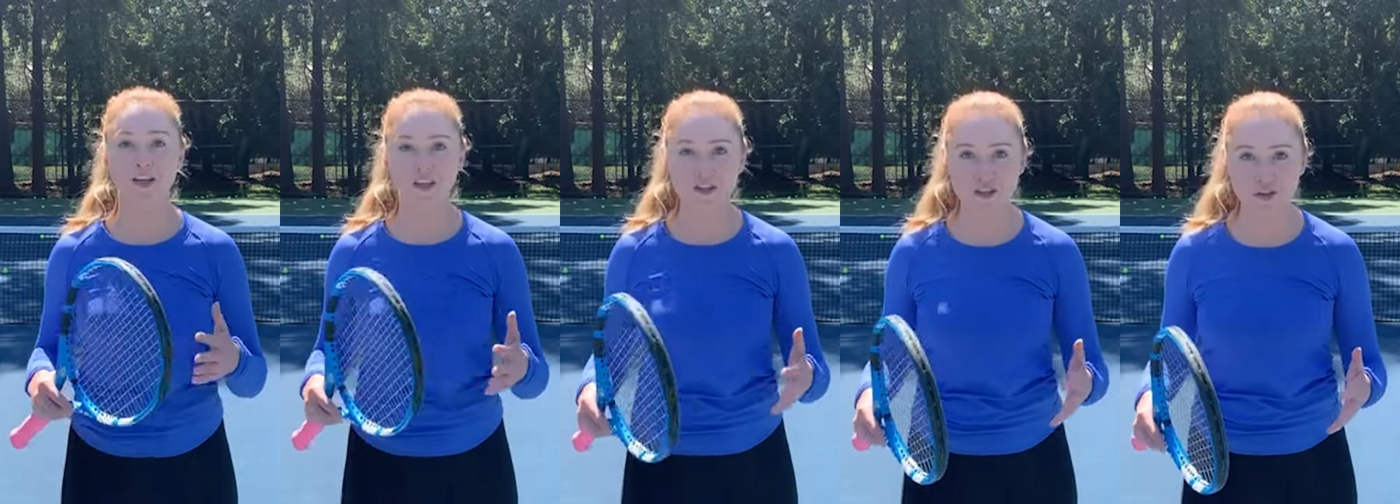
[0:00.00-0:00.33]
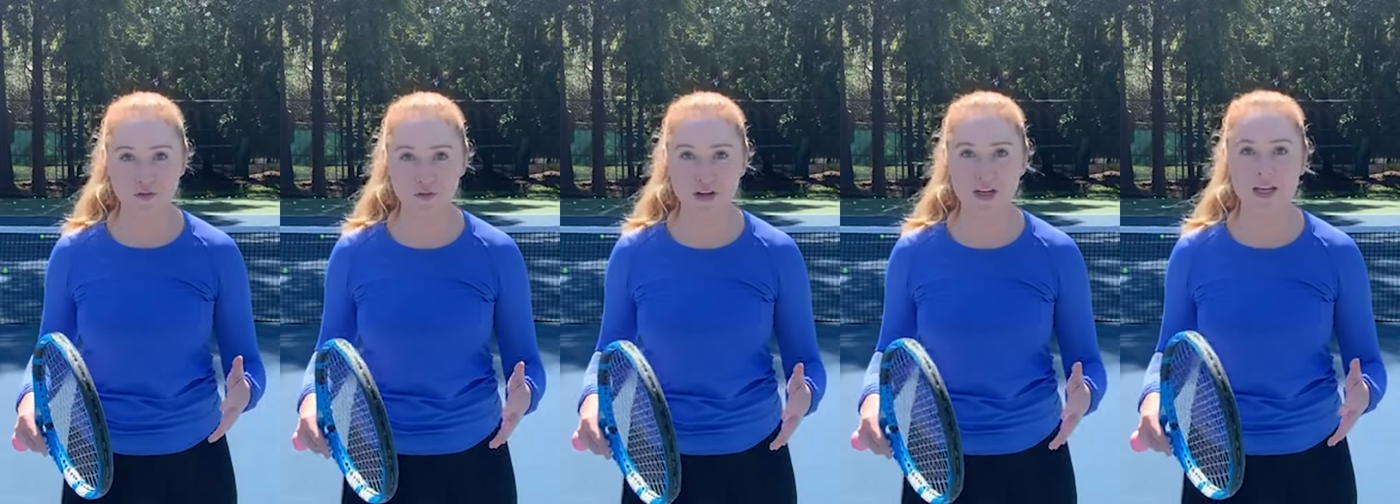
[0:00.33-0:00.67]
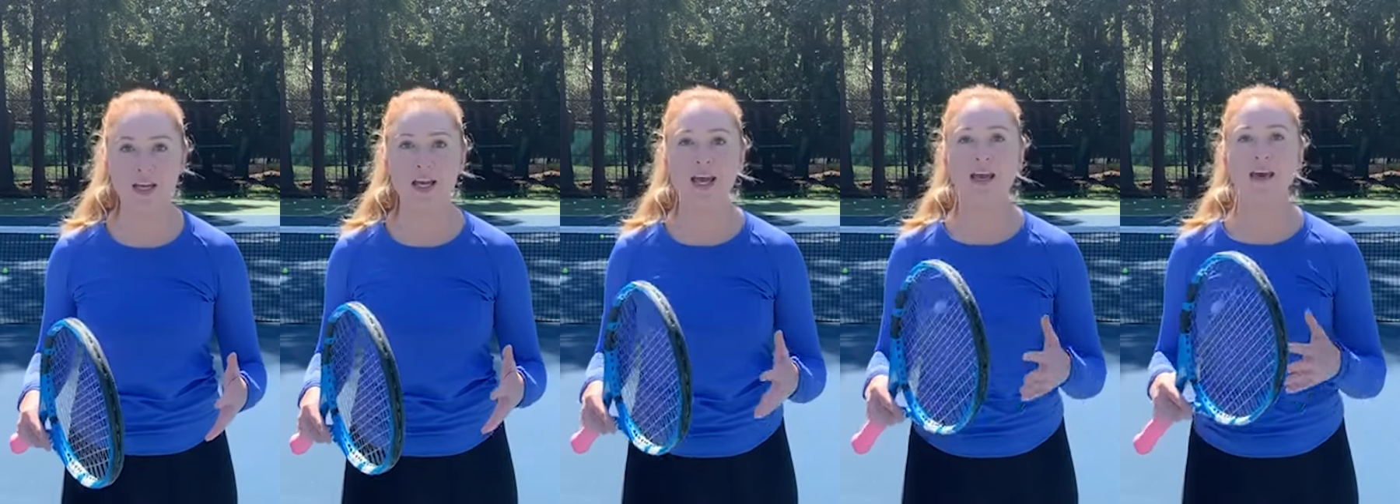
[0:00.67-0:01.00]

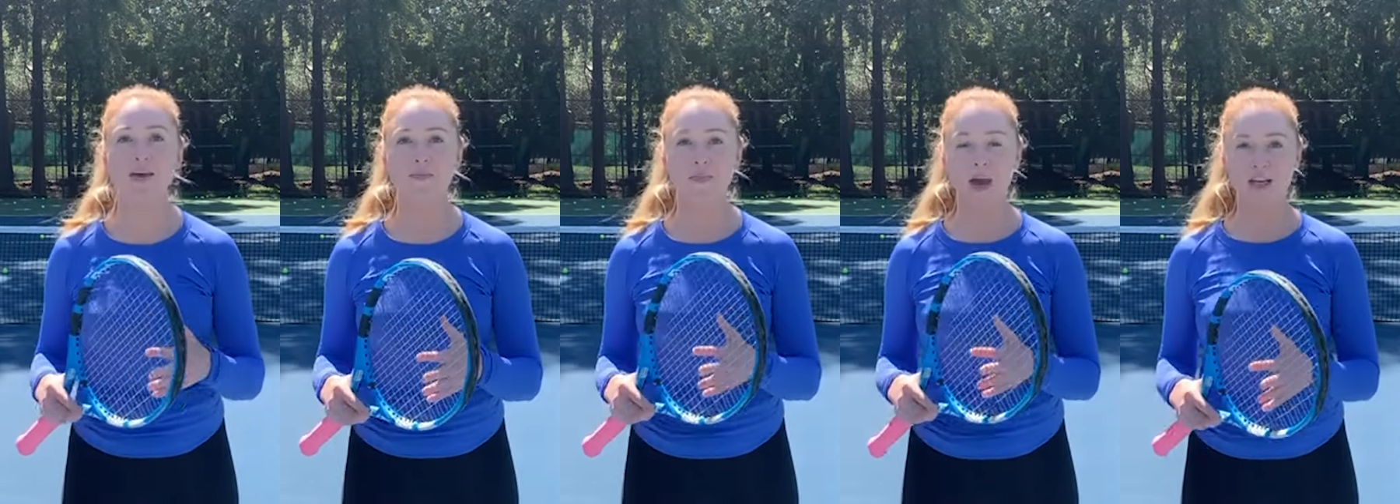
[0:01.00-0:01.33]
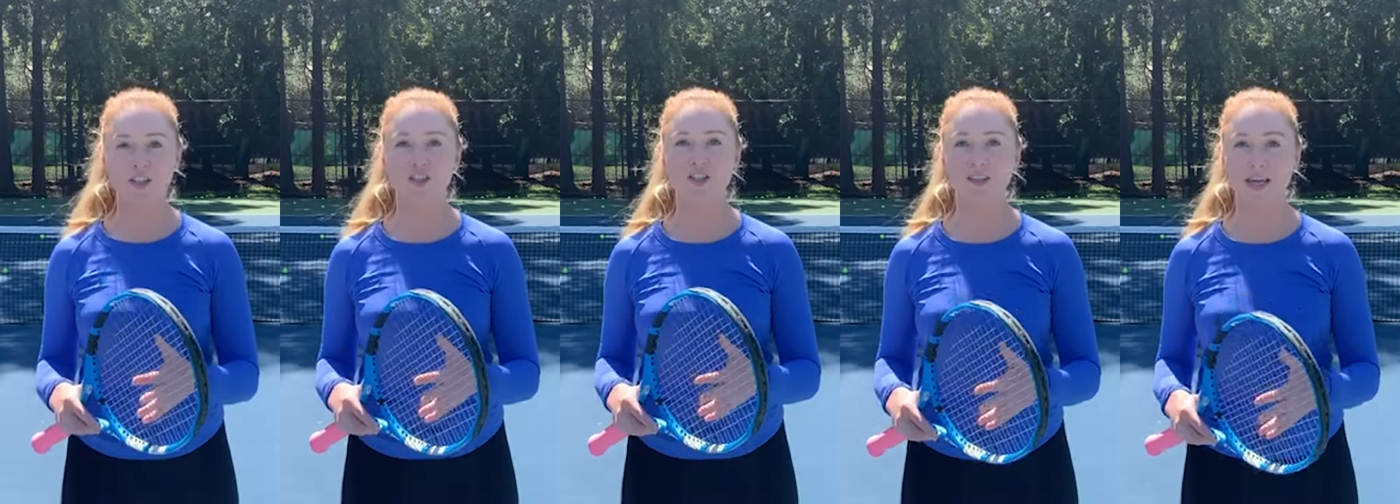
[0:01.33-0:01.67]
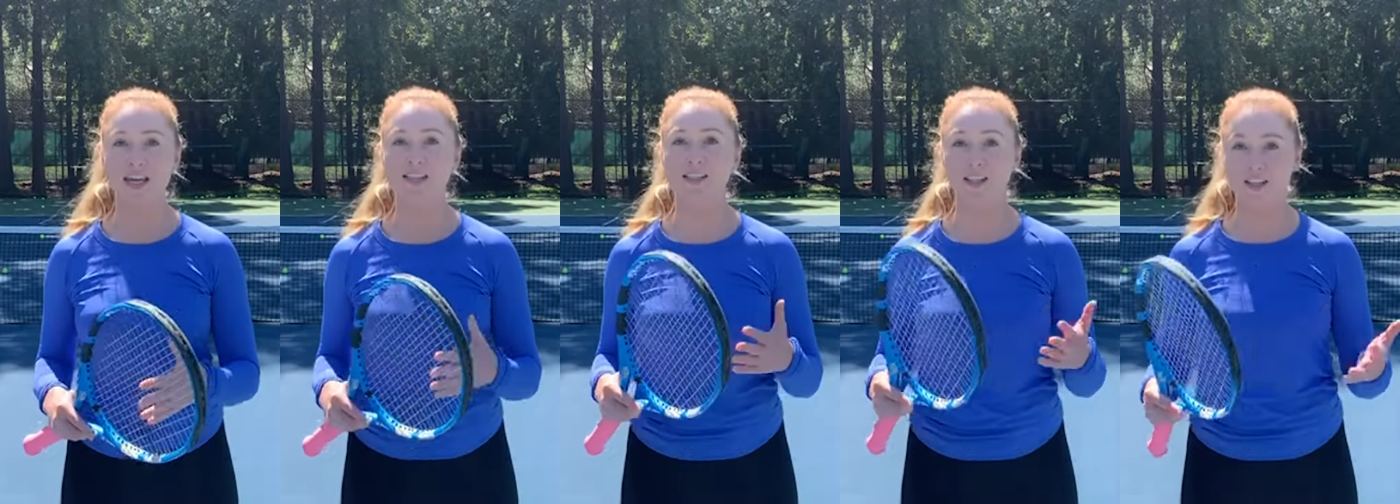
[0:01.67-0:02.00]
injury-free and master
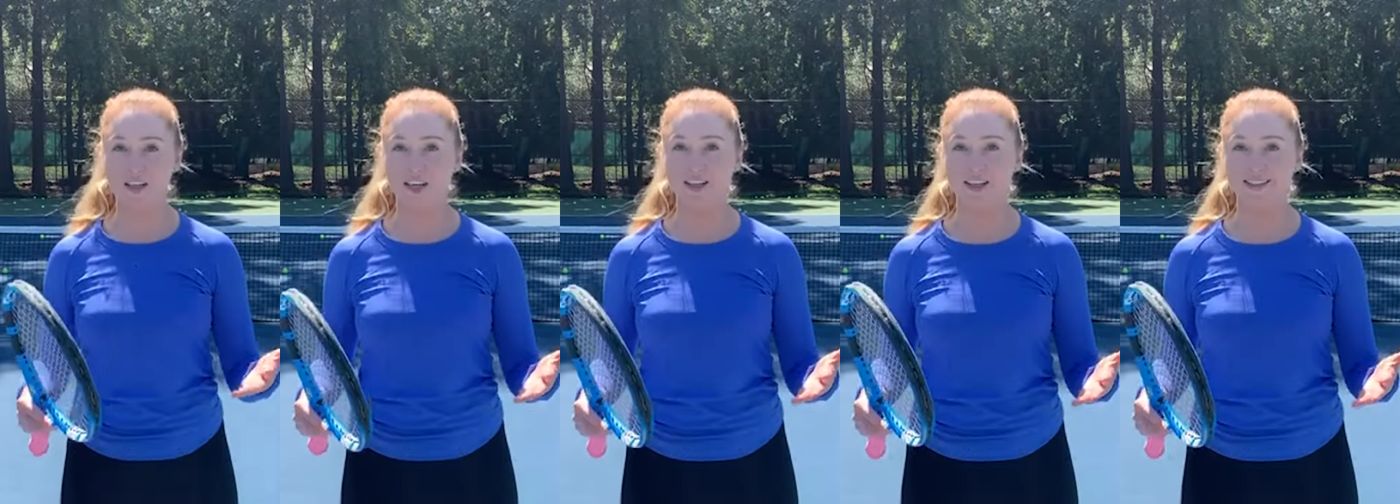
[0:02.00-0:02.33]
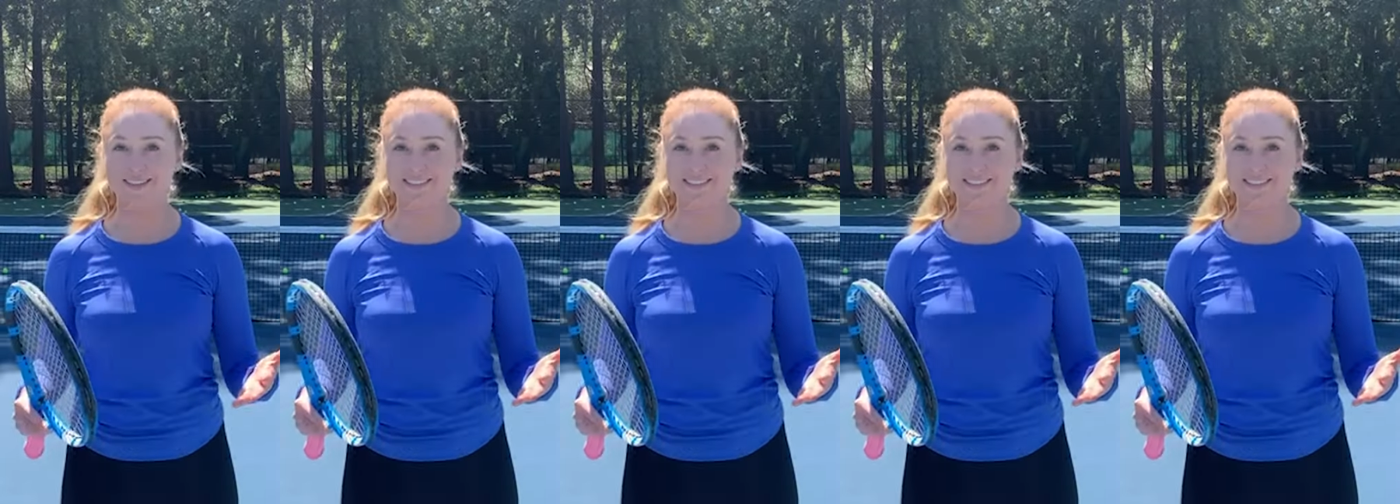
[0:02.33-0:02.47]
their technique.